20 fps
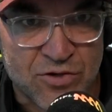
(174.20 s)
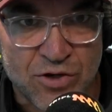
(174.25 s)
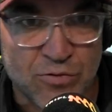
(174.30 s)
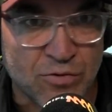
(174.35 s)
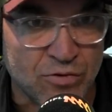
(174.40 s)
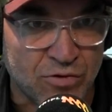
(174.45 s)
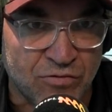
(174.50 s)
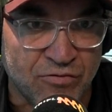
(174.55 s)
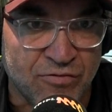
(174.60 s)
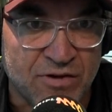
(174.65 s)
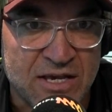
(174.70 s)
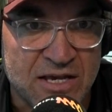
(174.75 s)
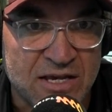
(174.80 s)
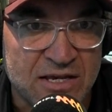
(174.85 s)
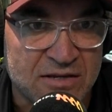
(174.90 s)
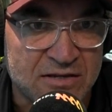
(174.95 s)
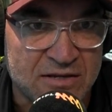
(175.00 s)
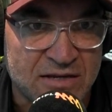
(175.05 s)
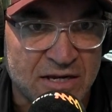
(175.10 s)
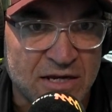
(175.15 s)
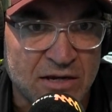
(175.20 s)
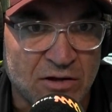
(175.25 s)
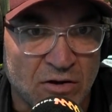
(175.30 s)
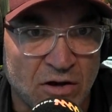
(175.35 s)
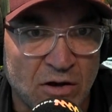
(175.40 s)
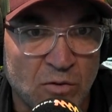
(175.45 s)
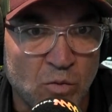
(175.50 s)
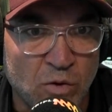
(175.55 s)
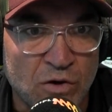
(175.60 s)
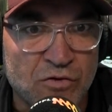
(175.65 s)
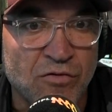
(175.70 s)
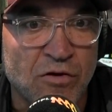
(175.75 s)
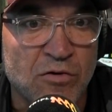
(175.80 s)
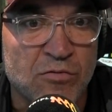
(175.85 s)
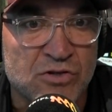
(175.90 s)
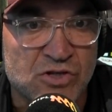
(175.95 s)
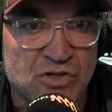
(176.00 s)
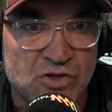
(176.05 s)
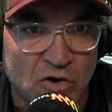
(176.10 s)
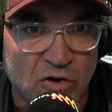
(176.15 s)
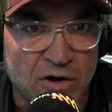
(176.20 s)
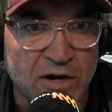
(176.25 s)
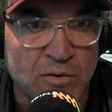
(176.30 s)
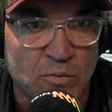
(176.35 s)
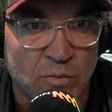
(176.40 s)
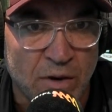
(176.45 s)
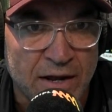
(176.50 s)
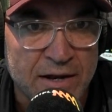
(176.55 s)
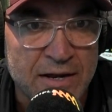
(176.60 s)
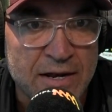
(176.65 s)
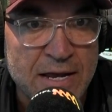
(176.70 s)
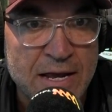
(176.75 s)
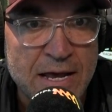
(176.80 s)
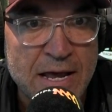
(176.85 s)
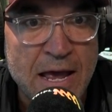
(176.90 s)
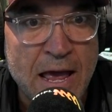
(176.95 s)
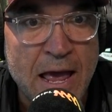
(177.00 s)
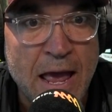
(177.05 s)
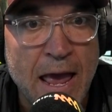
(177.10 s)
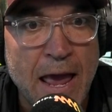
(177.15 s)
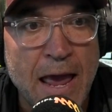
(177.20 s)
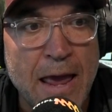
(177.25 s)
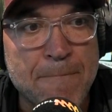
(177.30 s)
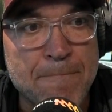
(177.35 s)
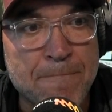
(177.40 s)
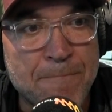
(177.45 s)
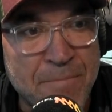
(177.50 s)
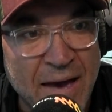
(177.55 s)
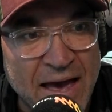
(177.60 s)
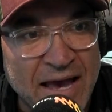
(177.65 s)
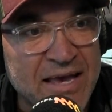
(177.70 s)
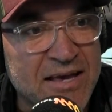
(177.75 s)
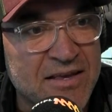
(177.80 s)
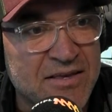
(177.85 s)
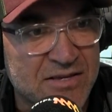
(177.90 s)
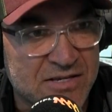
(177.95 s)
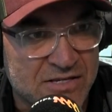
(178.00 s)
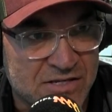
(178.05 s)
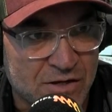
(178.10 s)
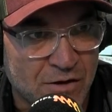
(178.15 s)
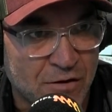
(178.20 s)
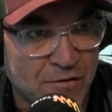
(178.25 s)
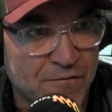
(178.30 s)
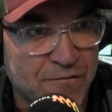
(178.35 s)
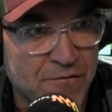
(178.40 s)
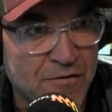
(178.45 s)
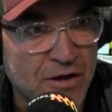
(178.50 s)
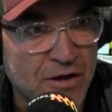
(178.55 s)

2 or 3 year deal. Like, what's wrong with signing one and backing yourself?